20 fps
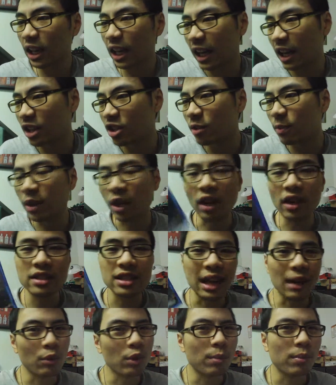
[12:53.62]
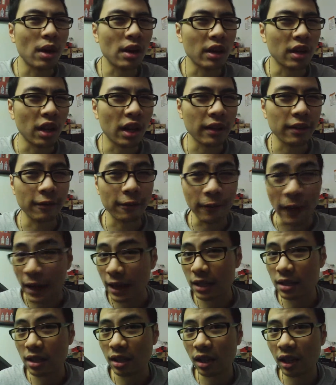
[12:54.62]
And to be honest, I would have probably gotten
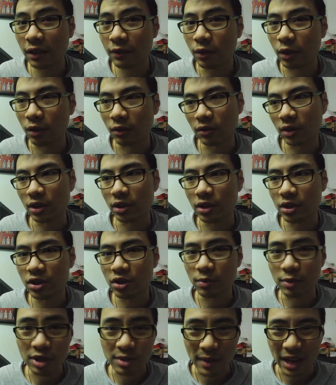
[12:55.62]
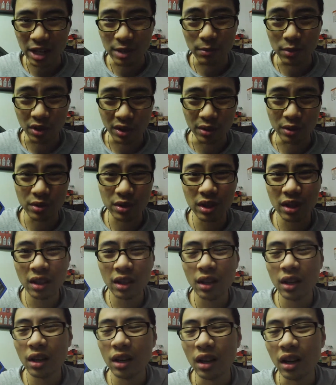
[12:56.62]
Fantasy Life over Super Smash Bros.
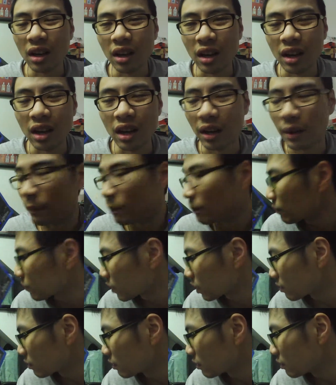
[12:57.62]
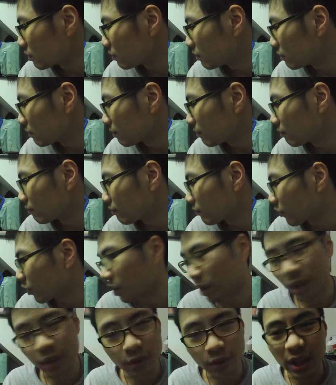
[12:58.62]
For
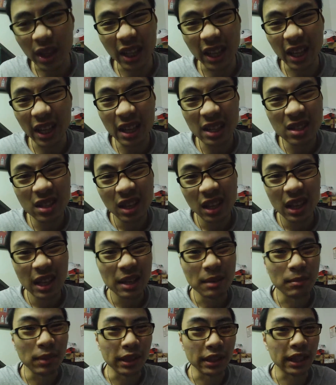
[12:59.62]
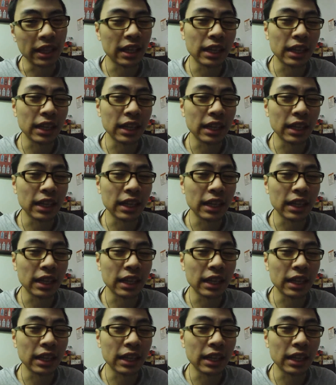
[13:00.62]
the 3DS. But